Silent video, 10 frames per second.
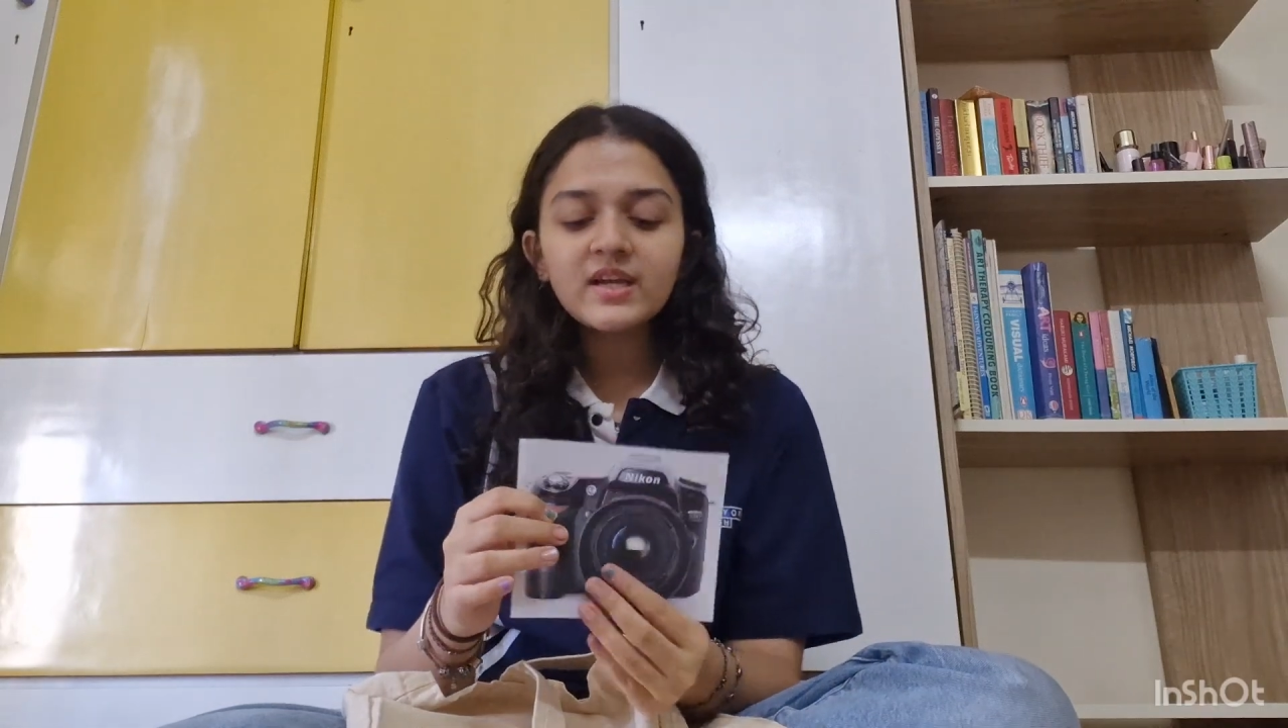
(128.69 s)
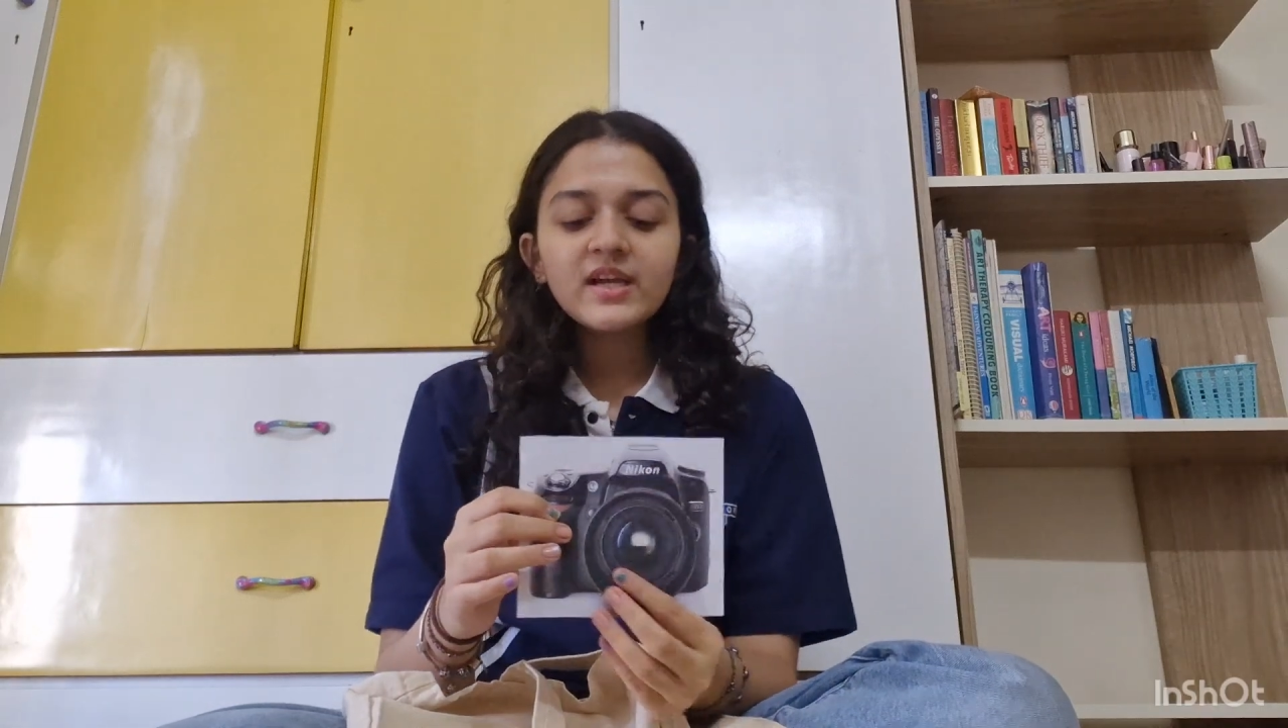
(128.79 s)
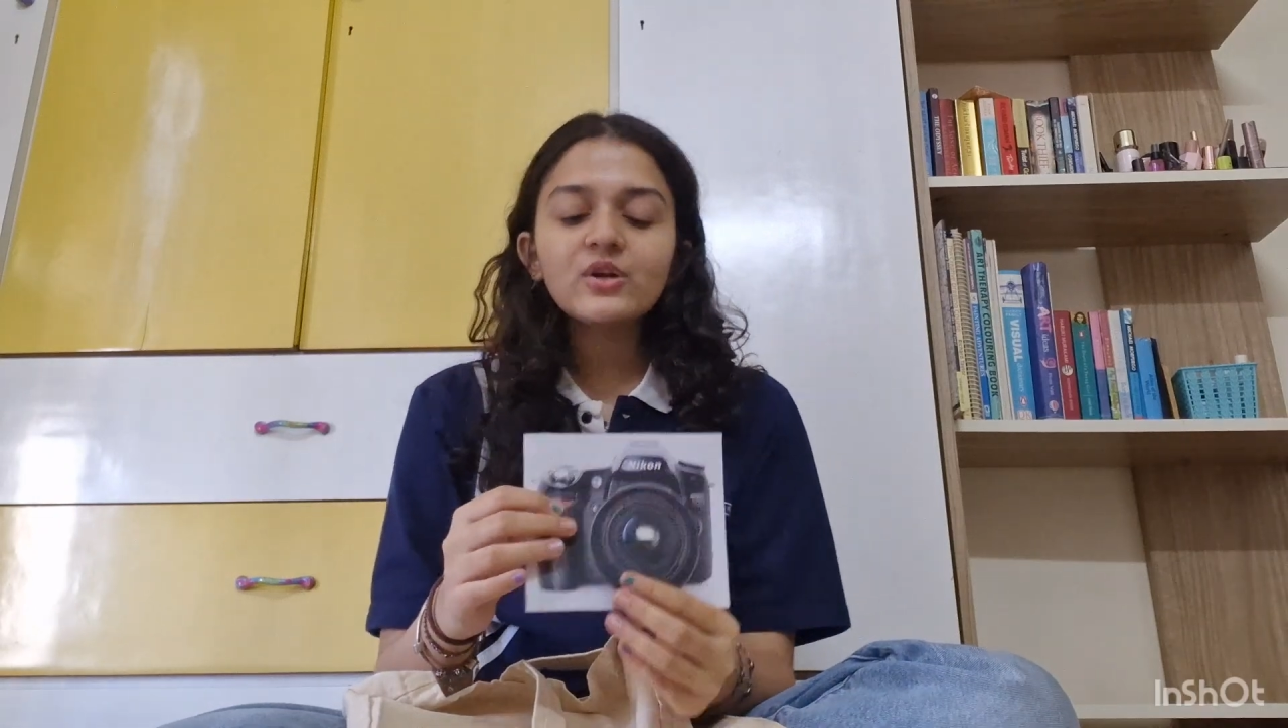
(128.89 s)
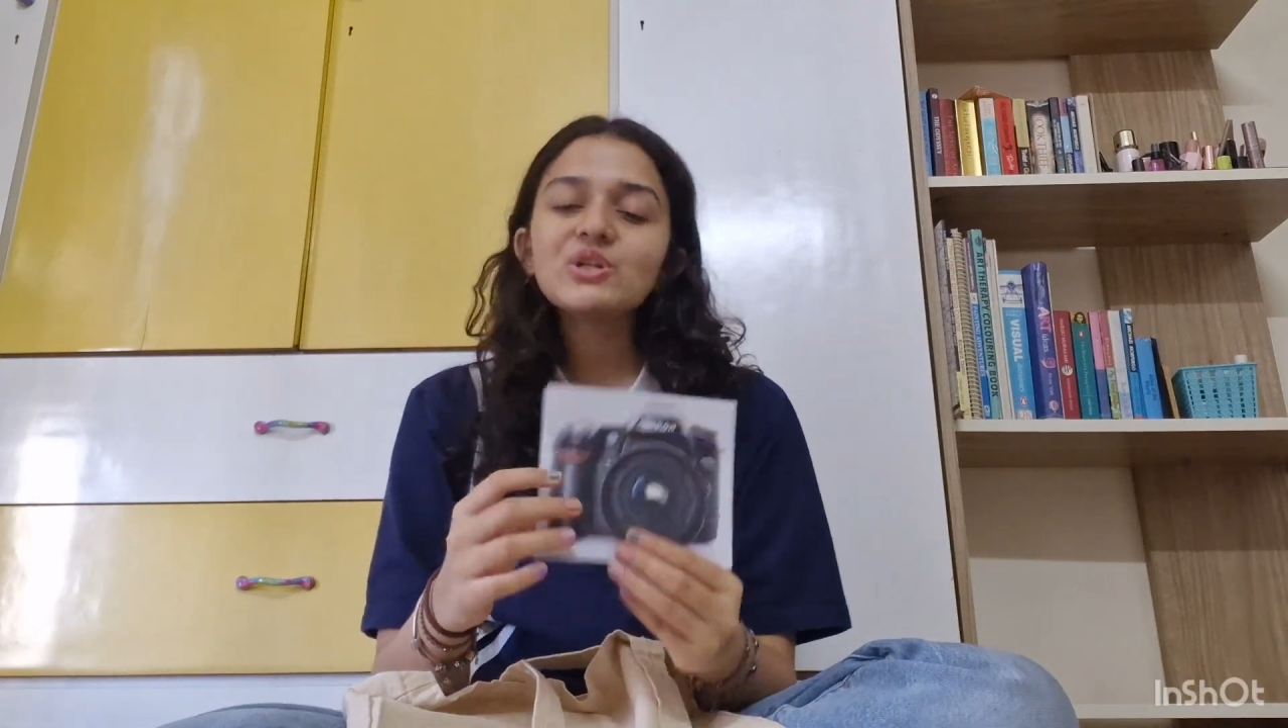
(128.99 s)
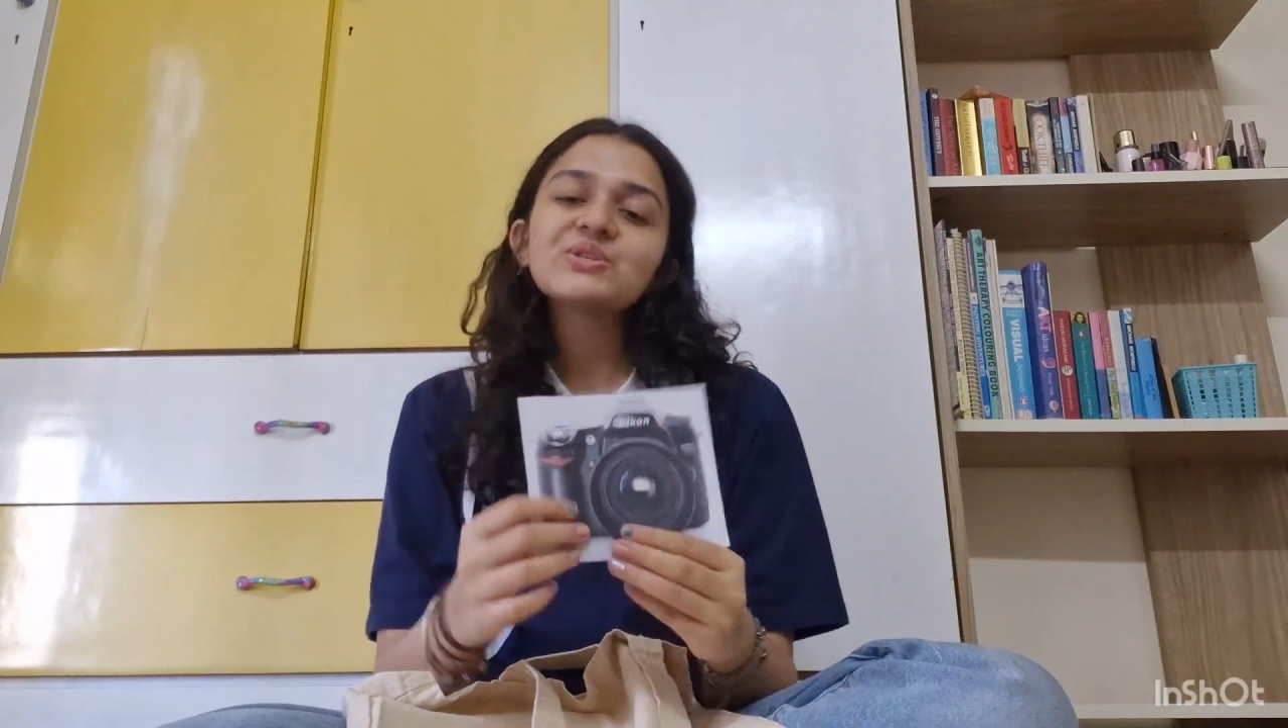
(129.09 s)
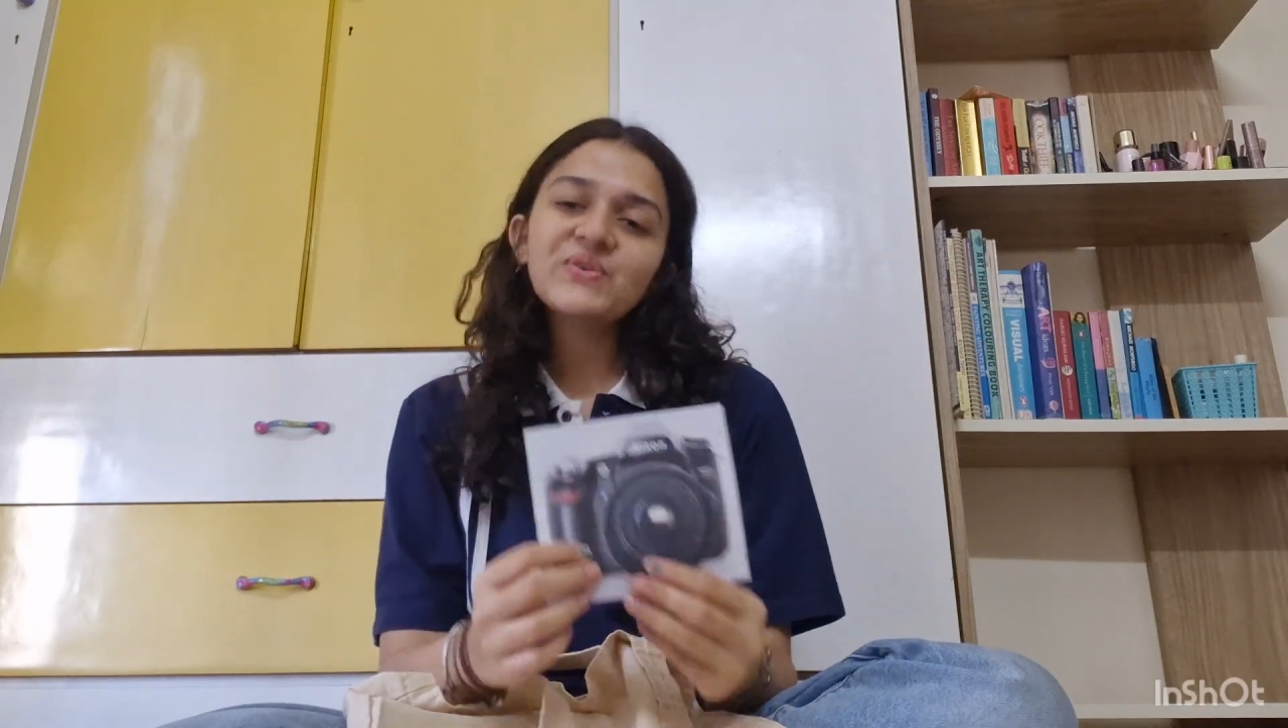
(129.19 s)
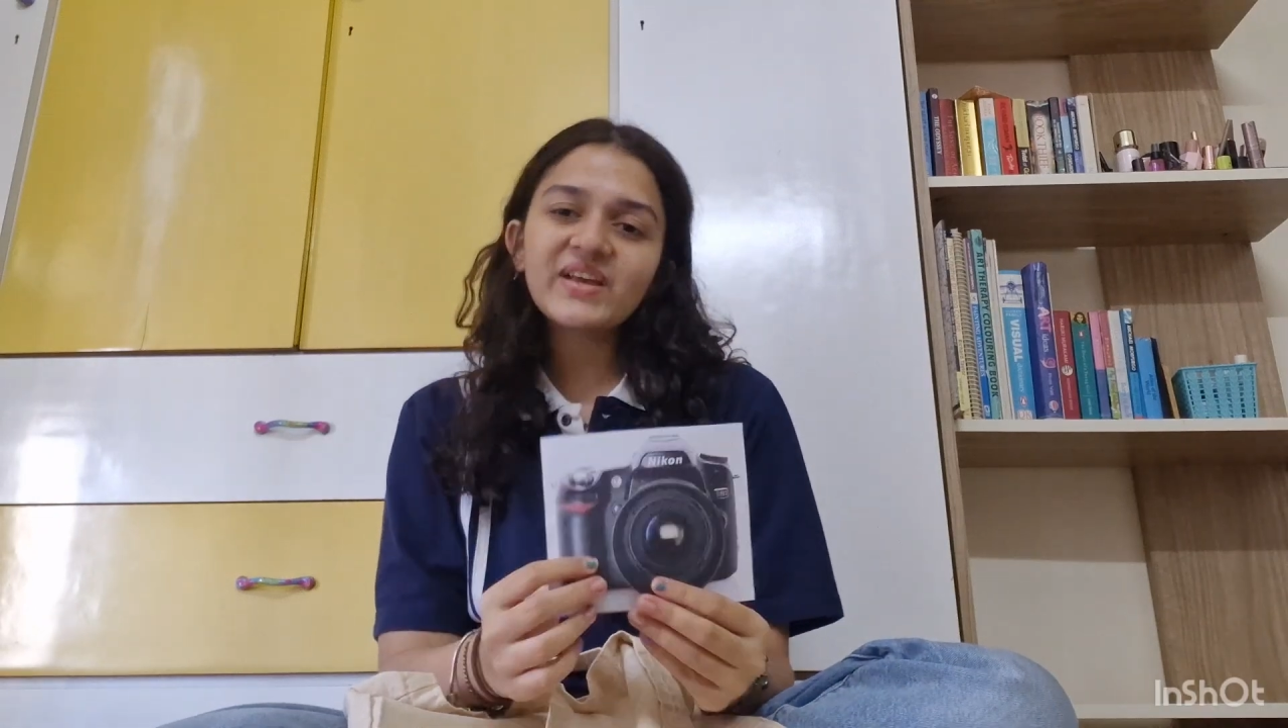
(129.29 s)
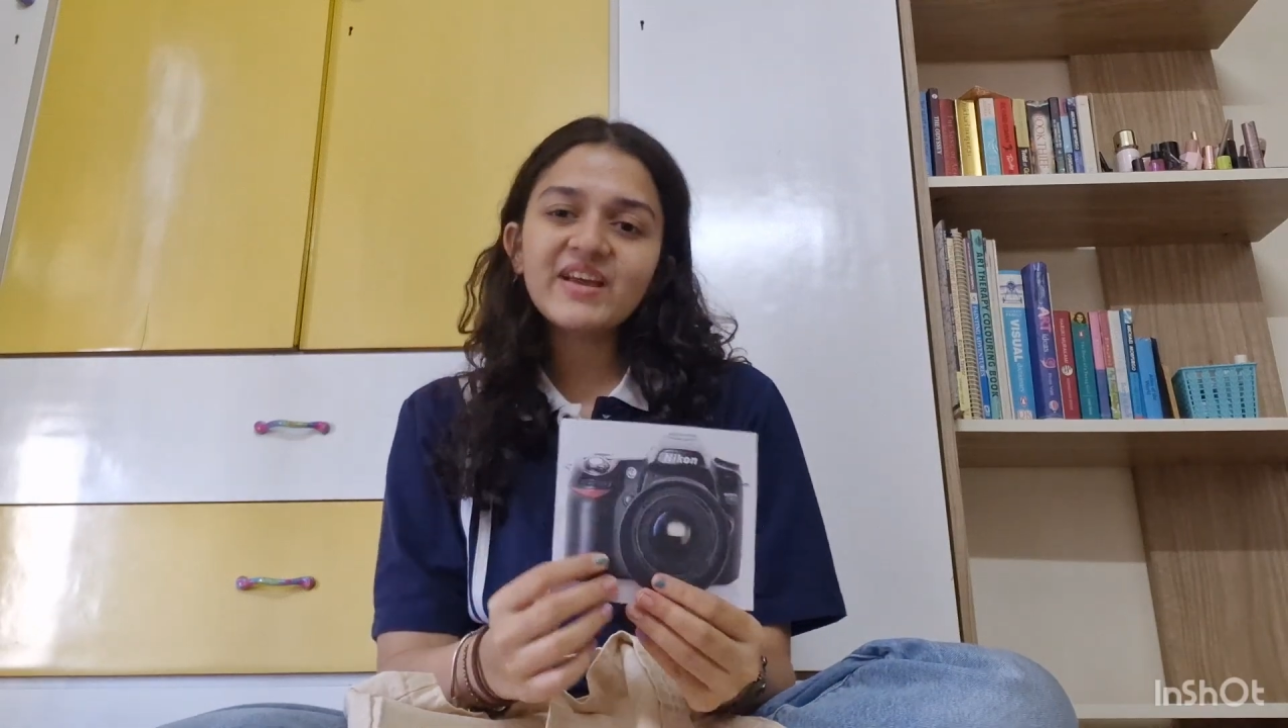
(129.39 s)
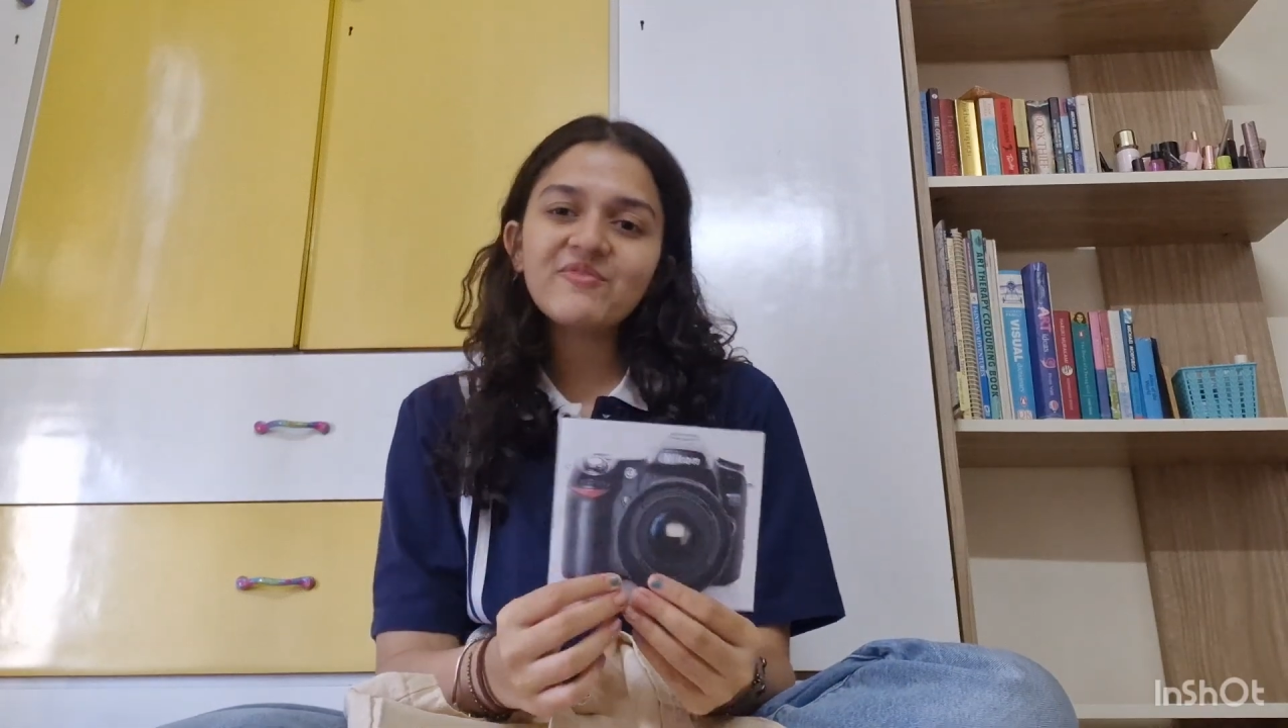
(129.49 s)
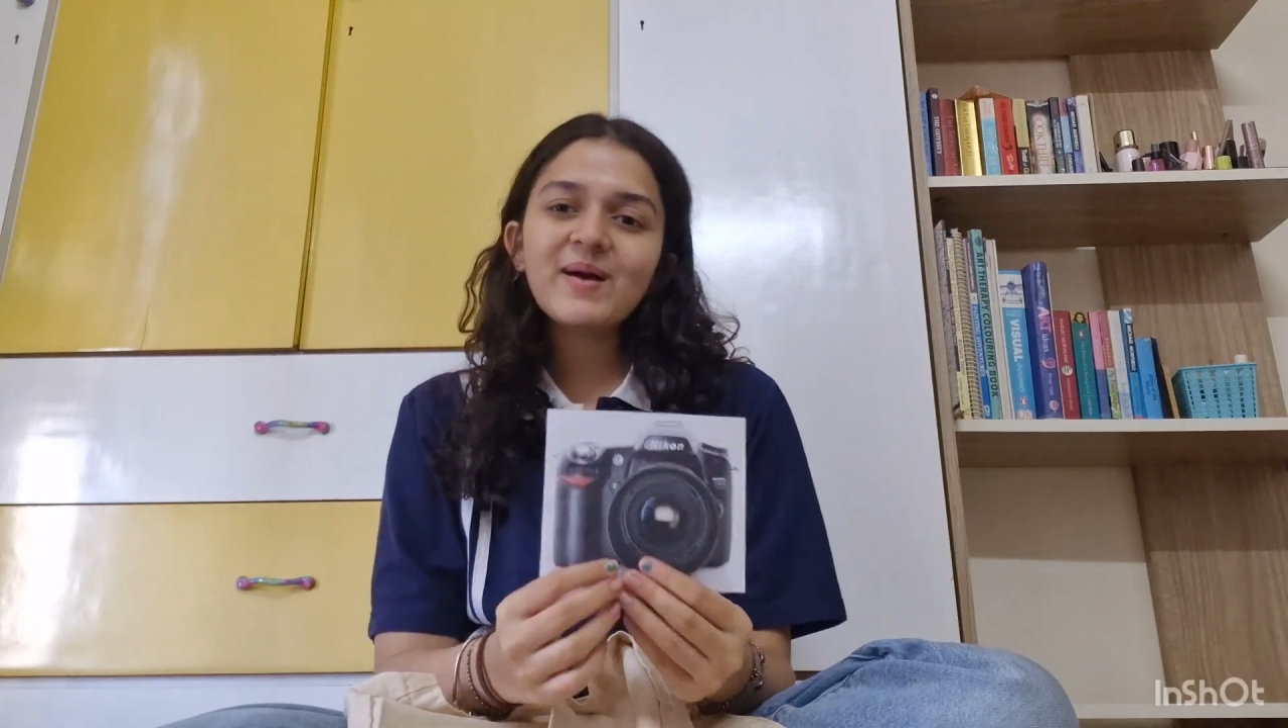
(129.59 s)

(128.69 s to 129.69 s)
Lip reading: It also gave